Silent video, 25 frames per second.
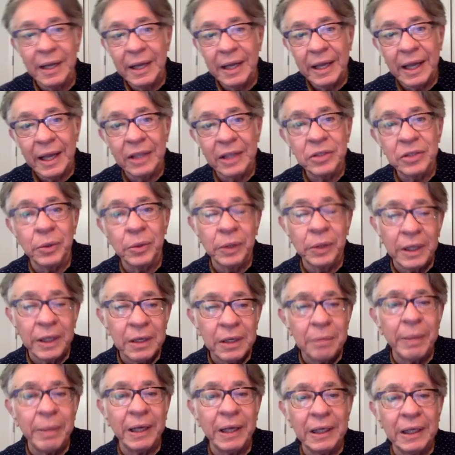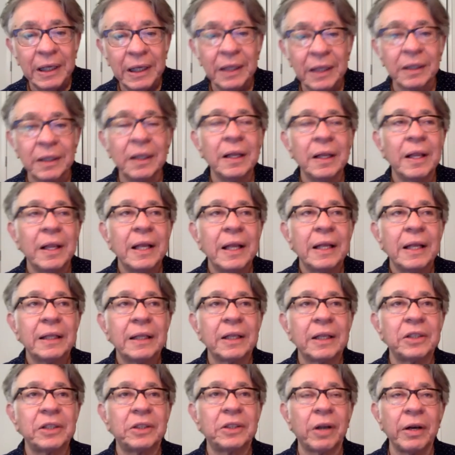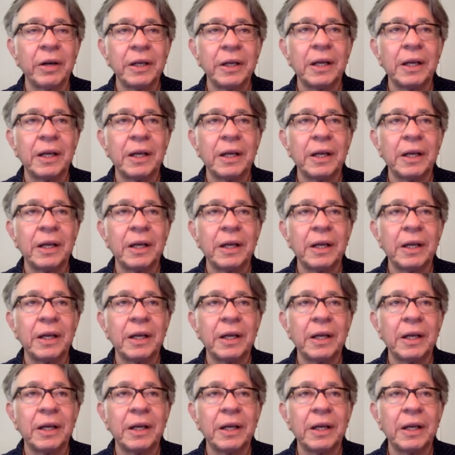And so little by little, they started